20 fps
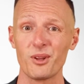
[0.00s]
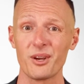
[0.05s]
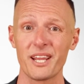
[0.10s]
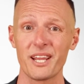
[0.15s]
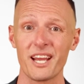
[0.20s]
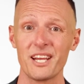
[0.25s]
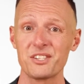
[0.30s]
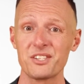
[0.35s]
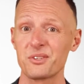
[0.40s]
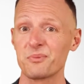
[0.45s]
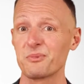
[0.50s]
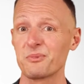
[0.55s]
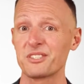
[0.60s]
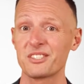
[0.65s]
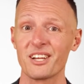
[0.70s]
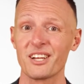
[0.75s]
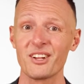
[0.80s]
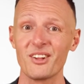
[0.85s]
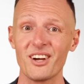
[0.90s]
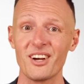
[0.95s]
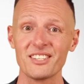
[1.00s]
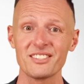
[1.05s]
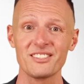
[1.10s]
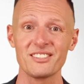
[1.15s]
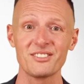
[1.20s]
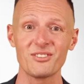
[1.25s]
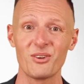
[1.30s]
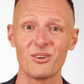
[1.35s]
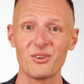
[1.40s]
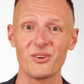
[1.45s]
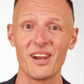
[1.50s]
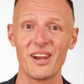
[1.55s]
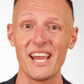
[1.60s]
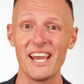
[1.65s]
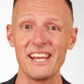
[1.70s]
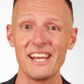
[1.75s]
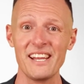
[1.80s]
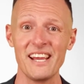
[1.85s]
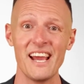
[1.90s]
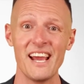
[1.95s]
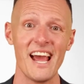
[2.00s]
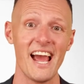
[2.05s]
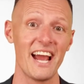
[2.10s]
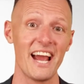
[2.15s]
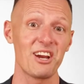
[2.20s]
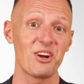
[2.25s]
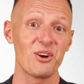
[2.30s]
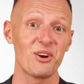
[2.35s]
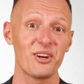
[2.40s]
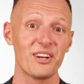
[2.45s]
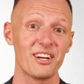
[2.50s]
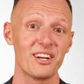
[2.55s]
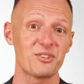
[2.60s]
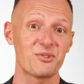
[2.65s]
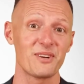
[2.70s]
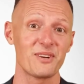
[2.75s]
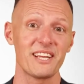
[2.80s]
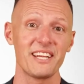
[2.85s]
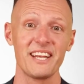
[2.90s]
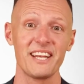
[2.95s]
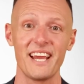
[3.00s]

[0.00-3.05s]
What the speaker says: location with sunglasses on your head and coconut drink in